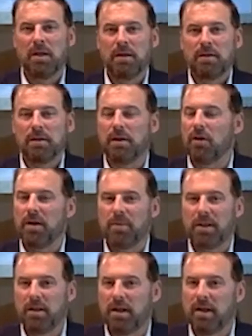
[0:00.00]
You know, I
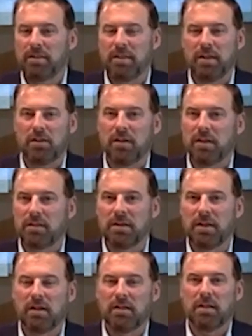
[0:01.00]
mean, I think you hit the
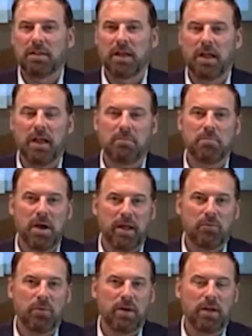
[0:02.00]
nail on the head,
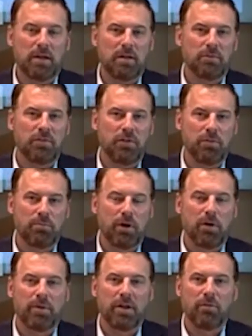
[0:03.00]
Mike, when it comes to
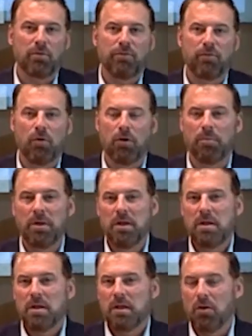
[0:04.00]
permitting reform.
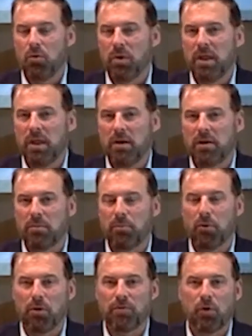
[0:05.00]
You know, we here at the
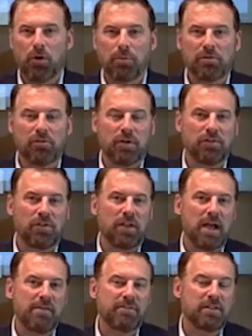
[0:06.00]
Port of Corpus Christi
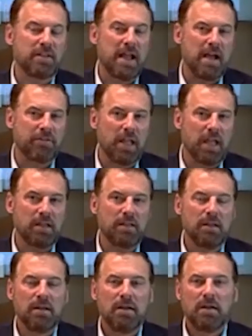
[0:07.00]
have to
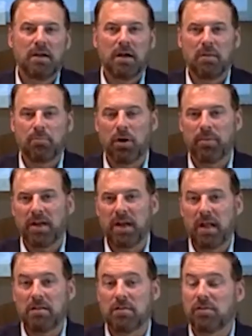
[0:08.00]
navigate permitting
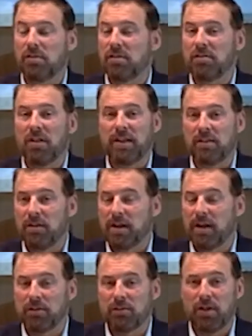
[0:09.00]
agencies like the
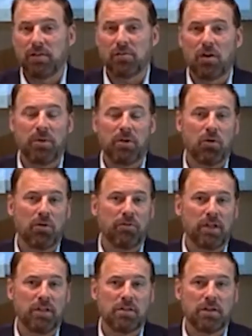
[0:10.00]
United States Army Corps of
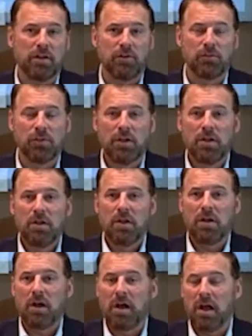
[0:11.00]
Engineers
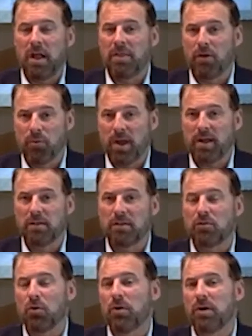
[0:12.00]
and their
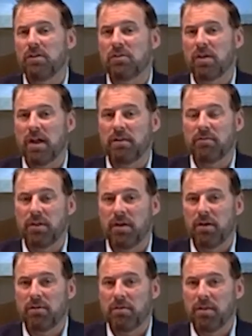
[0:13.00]
regulatory side of
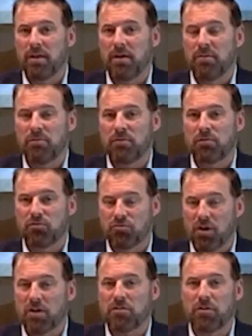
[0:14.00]
their
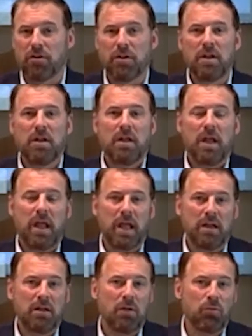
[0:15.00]
structure.
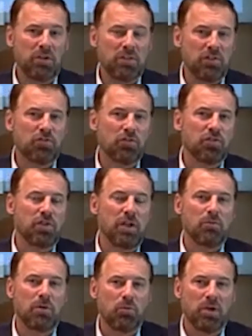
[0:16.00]
And what's
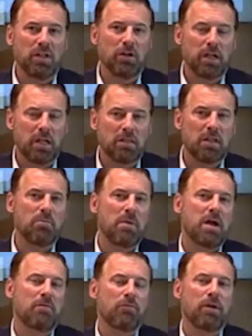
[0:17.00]
interesting, when we look at the
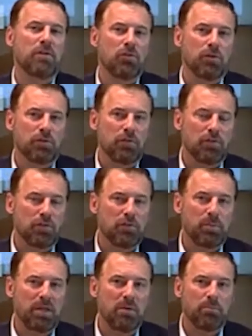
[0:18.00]
amount of resources that's
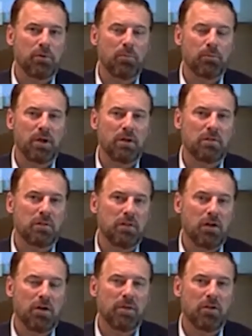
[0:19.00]
being appropriated to the
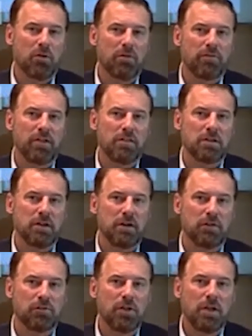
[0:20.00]
Army Corps of
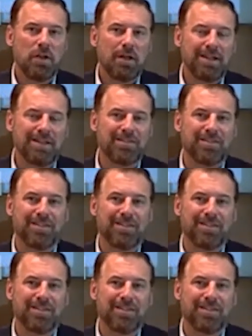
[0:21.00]
Engineers, it's the